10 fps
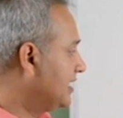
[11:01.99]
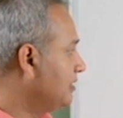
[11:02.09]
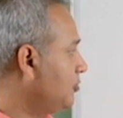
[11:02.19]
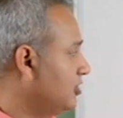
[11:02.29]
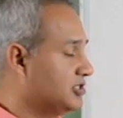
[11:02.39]

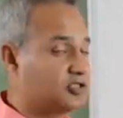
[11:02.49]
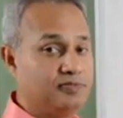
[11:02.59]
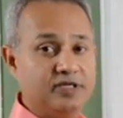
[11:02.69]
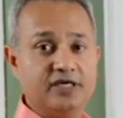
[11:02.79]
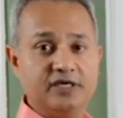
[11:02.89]
antibodies to
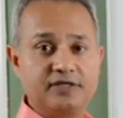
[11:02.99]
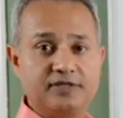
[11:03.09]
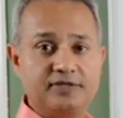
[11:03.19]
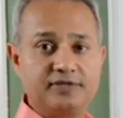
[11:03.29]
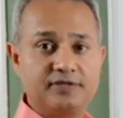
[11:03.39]
B here.
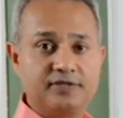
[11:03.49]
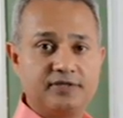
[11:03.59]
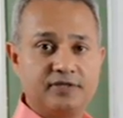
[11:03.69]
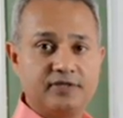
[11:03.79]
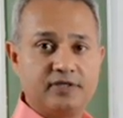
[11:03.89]

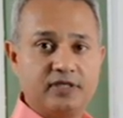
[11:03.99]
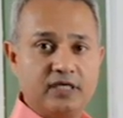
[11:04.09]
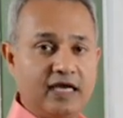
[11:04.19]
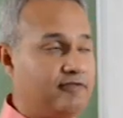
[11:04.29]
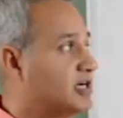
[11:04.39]

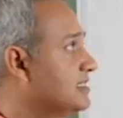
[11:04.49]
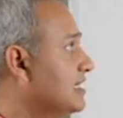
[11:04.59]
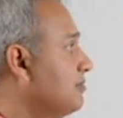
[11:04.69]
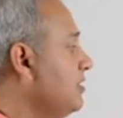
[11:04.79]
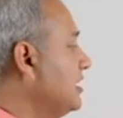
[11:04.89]
And what does
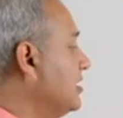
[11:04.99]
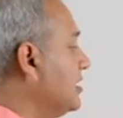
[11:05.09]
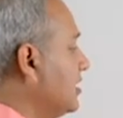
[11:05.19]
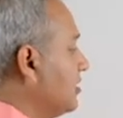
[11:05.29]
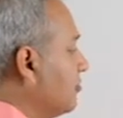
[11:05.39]
that mean?
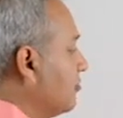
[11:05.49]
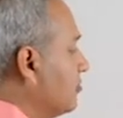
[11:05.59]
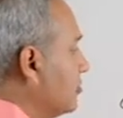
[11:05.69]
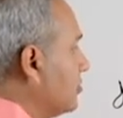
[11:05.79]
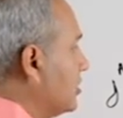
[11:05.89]

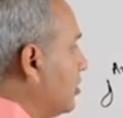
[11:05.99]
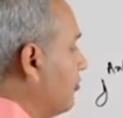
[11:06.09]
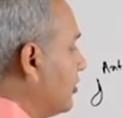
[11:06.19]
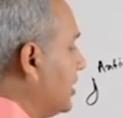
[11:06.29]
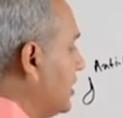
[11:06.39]

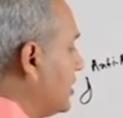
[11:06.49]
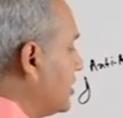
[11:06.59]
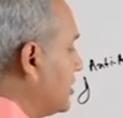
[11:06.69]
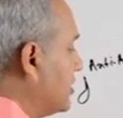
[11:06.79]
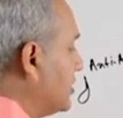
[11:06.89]
Over
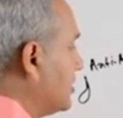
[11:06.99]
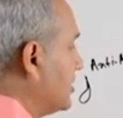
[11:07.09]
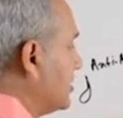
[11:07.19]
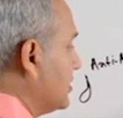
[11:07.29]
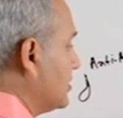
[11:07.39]
here
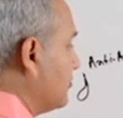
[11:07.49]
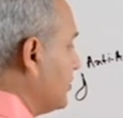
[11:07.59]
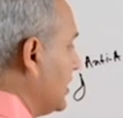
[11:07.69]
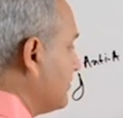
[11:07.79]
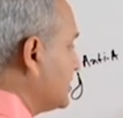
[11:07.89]

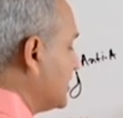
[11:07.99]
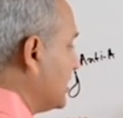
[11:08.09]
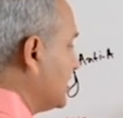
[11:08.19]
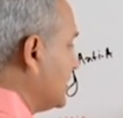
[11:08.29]
we have sent